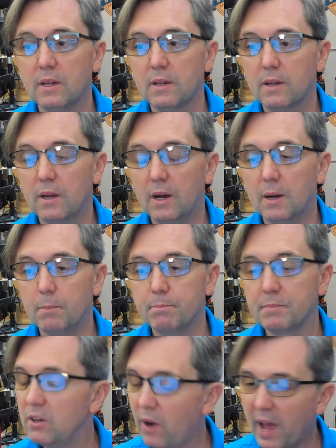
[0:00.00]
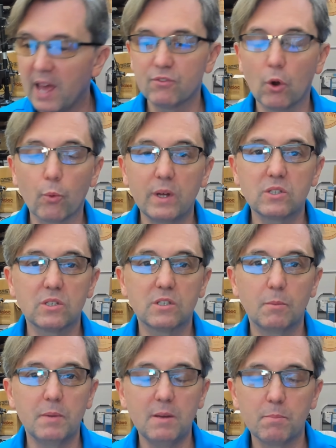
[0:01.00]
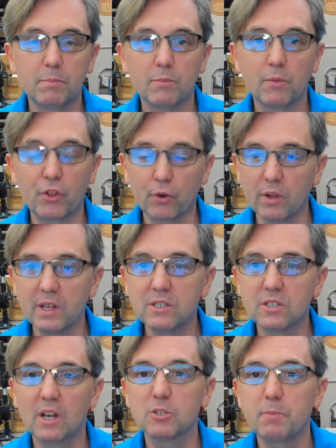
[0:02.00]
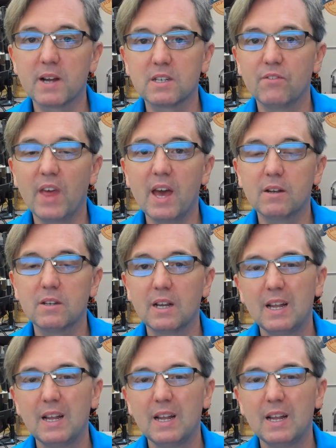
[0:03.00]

Um, you know, I have no reason to be thoroughly suspect of that,